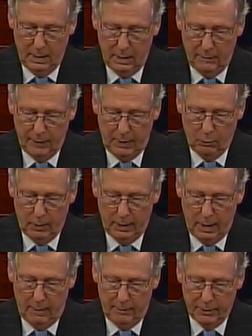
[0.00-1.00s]
If that wasn't
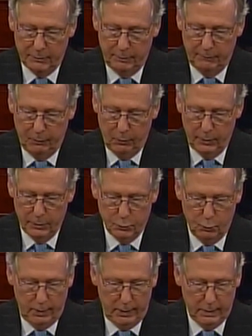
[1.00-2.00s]
obvious before this
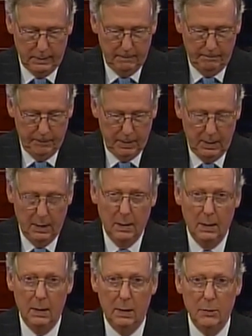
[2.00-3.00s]
week,
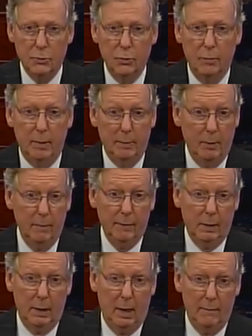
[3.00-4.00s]
it should be
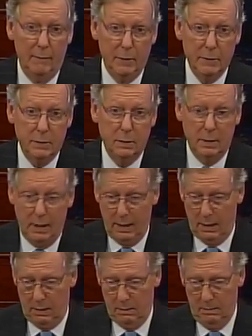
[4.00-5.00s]
perfectly obvious
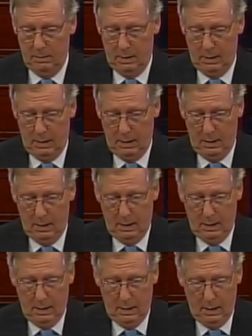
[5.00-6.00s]
now.
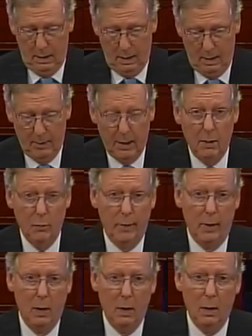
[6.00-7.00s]
I mean, here
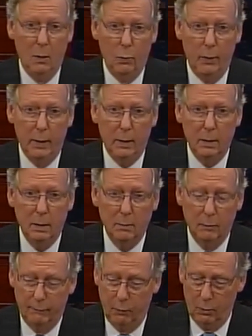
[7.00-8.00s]
we are a week
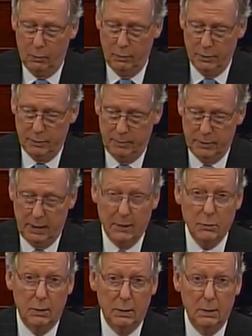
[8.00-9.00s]
before Christmas,
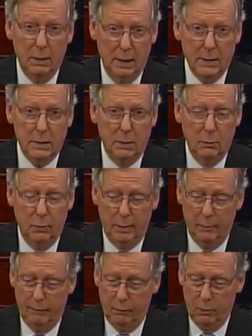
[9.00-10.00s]
actually less than a
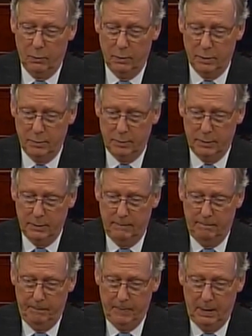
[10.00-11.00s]
week before Christmas,
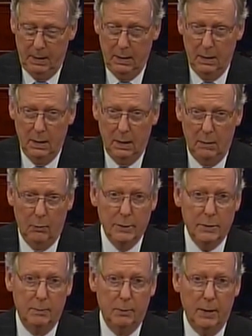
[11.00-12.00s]
and
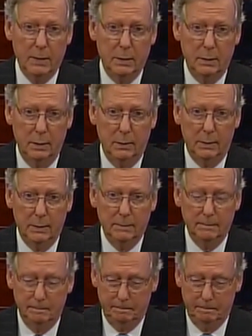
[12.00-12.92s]
what's the President doing?